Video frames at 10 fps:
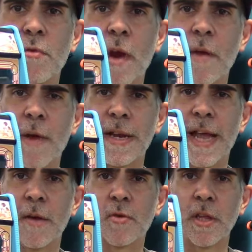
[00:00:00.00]
in gray right
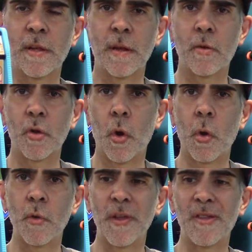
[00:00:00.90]
now just to
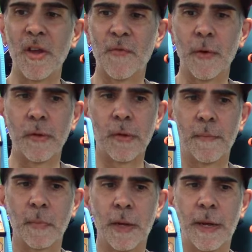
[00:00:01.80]
show you the
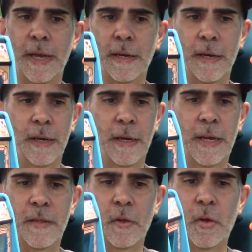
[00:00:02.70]
difference in,
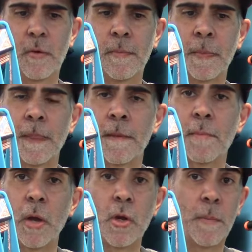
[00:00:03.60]
uh, in the two.
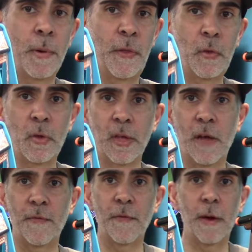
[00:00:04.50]
But you can print this
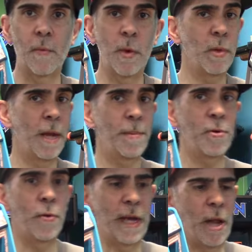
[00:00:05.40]
yourself. Uh, we will not
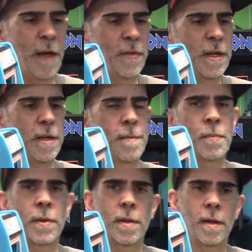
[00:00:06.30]
be doing it. I'll have the
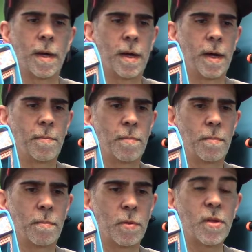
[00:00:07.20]
uh,
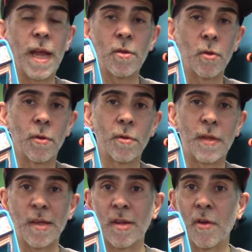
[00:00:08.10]
stencils,
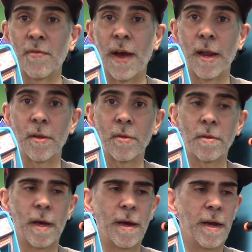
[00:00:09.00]
the S T L
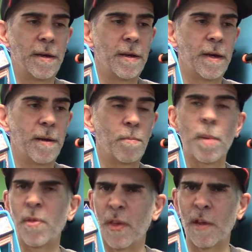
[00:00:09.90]
files, on uh,
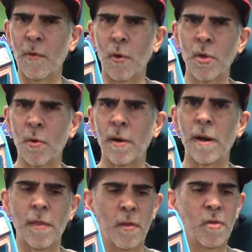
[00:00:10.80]
probably Thingiverse or
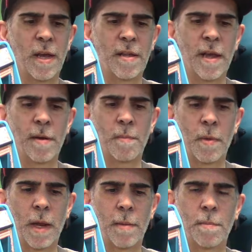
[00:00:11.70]
another site that
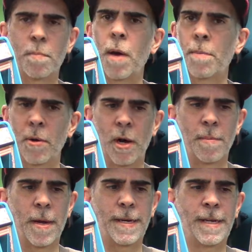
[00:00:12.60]
I'll, uh, I'll put it
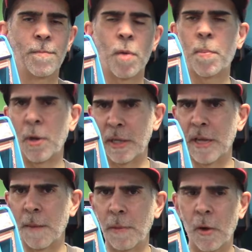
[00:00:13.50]
up on. But I'll put a
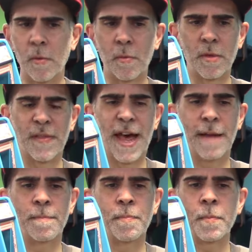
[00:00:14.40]
link down below to
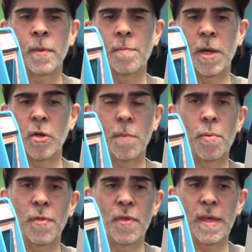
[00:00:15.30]
that. But you can
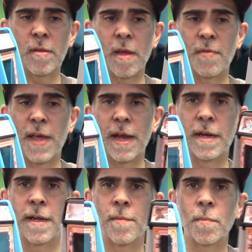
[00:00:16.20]
print these and
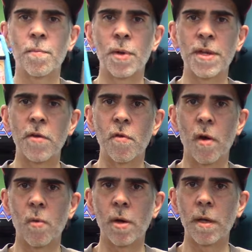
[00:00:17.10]
then print out your
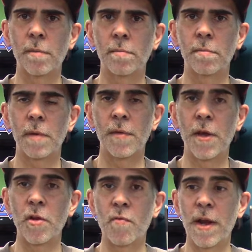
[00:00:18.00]
artwork, and
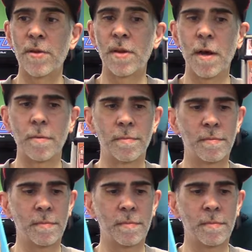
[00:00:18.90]
then you're ready to go.